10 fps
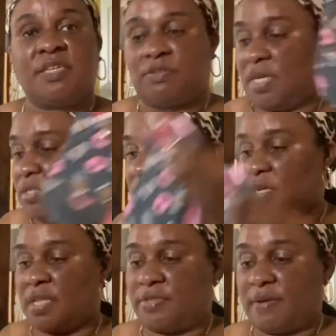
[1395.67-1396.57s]
So I just
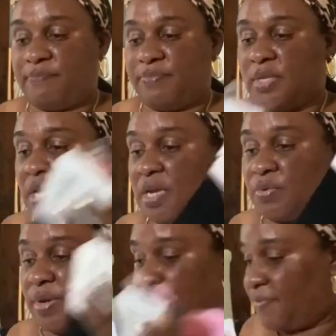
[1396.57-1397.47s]
got them,
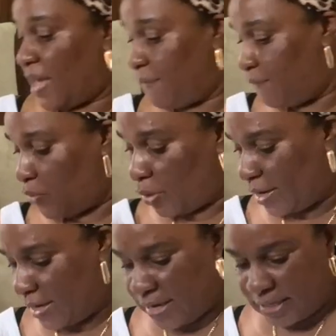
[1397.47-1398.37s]
$1.25 for
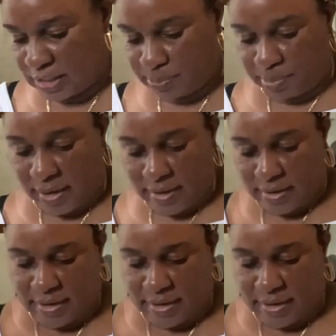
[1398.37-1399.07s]
each pack.